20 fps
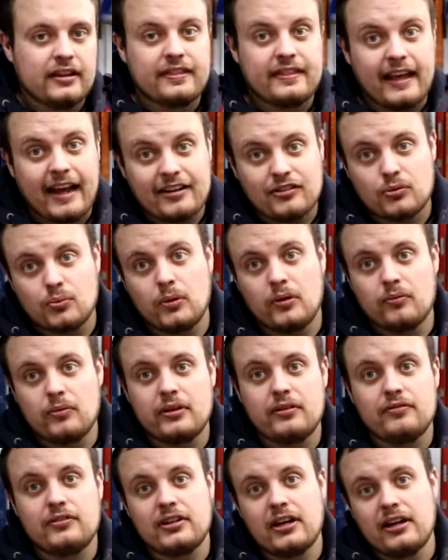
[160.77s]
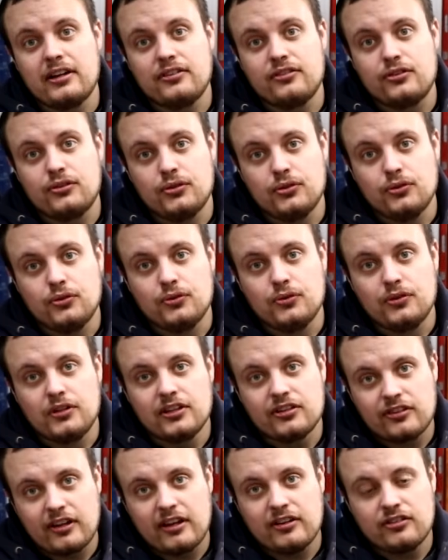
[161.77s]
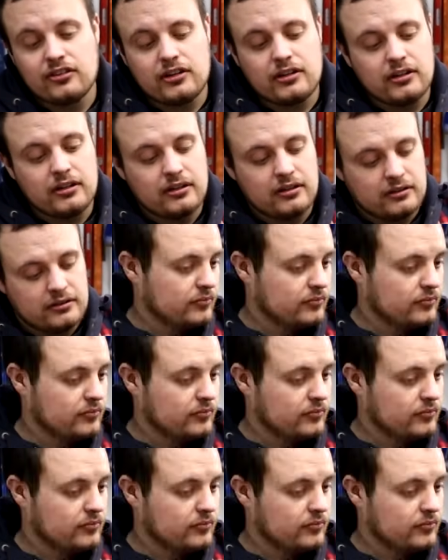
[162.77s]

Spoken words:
That's what we've done to this engine.